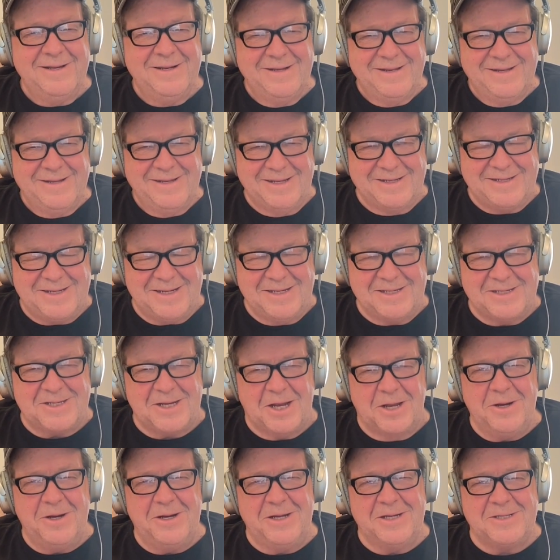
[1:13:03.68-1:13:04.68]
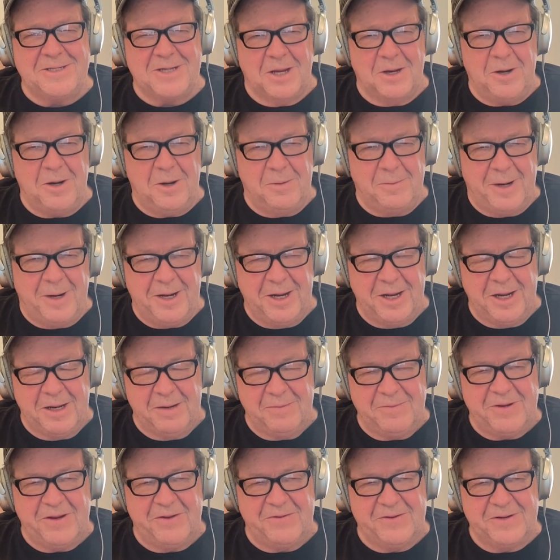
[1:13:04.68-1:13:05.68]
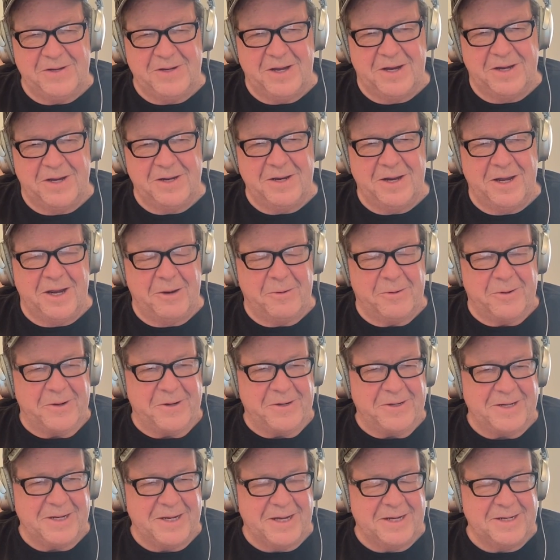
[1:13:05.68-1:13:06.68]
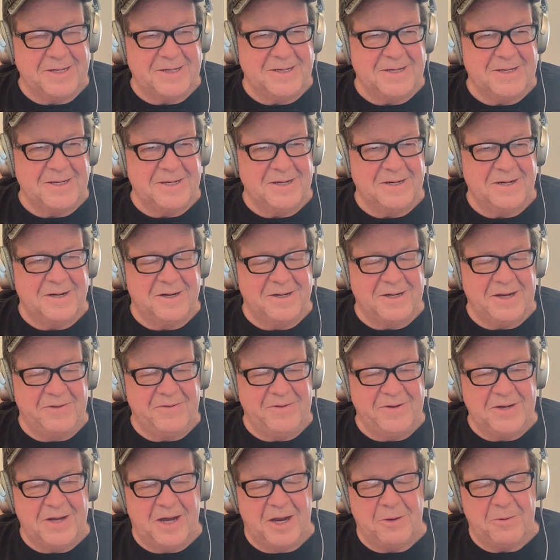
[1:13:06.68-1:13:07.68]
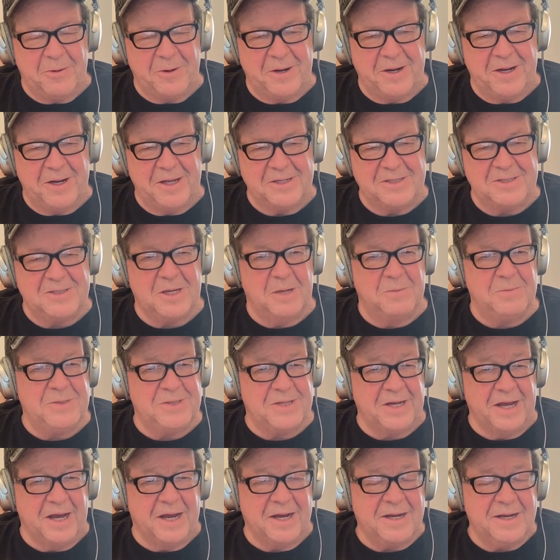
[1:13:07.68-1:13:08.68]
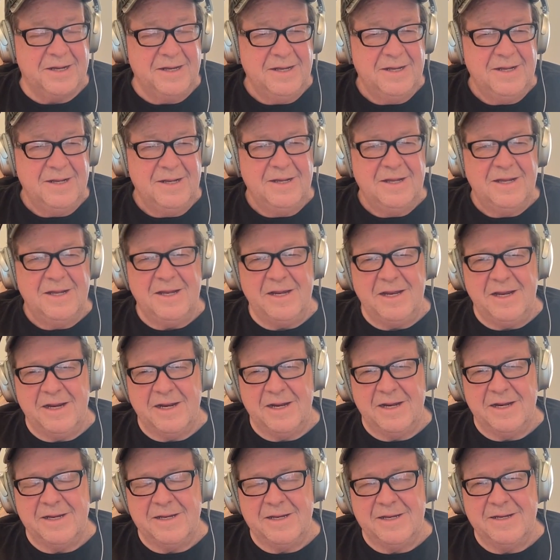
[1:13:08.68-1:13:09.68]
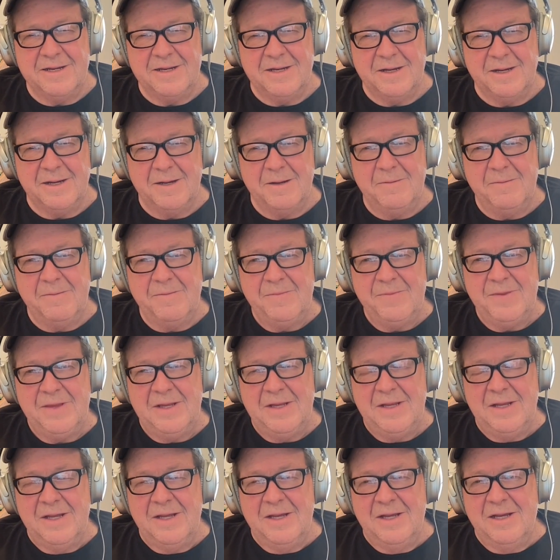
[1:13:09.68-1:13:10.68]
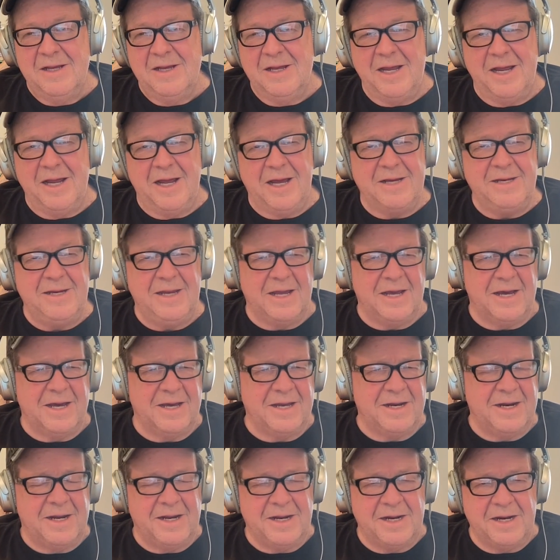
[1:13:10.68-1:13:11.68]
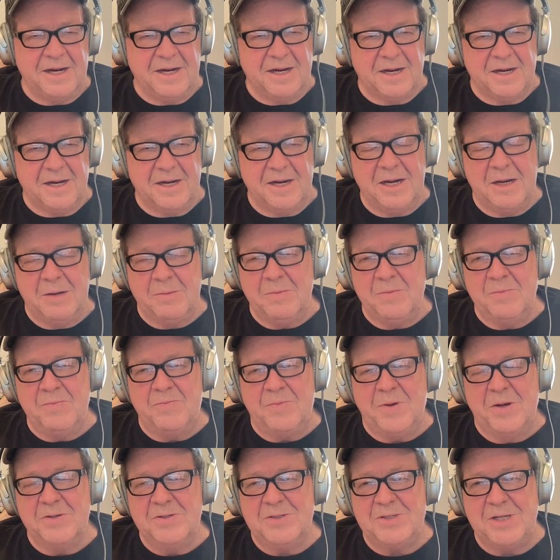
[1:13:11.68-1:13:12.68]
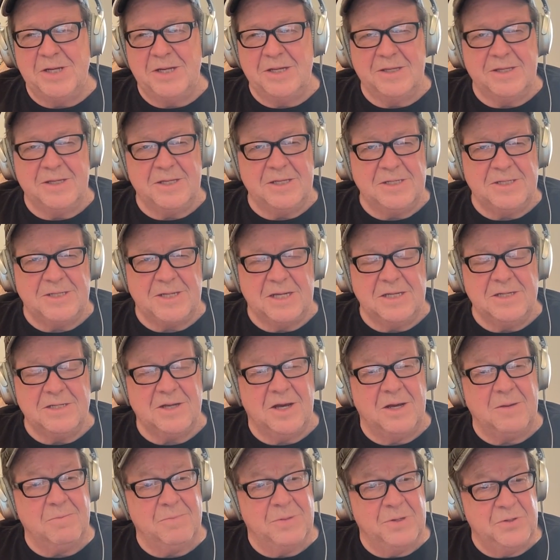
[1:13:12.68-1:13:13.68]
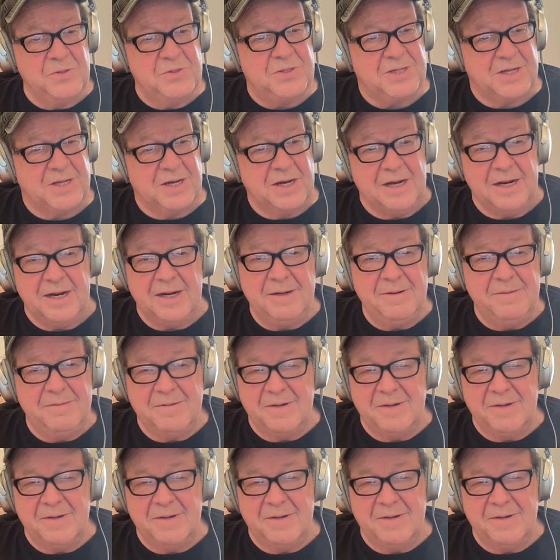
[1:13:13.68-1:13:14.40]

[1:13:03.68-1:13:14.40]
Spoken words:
It's under my name, David.Neiwert or David Neiwert at Substack, and yeah, and I am posting these days on Blue Sky.